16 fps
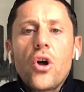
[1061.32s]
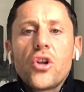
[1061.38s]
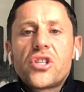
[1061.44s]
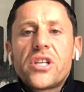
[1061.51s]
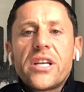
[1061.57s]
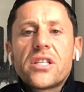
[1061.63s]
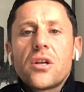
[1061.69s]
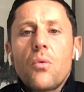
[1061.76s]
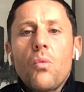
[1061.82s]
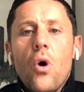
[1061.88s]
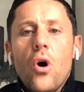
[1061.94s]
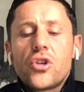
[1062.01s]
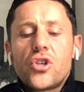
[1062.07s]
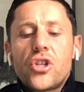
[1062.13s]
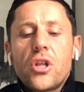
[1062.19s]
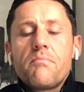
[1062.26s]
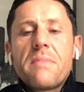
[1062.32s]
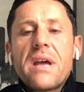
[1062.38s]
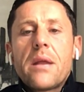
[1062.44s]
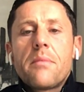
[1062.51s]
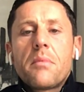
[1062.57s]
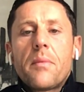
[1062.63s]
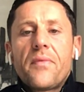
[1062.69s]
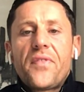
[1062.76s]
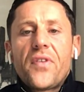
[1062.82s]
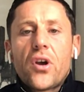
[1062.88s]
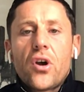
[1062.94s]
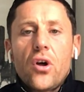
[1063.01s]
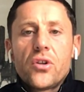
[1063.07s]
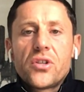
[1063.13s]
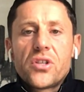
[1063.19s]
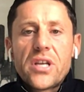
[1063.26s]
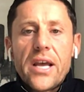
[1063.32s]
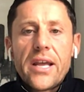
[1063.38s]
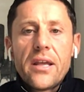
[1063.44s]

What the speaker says: What's the minimum for Conte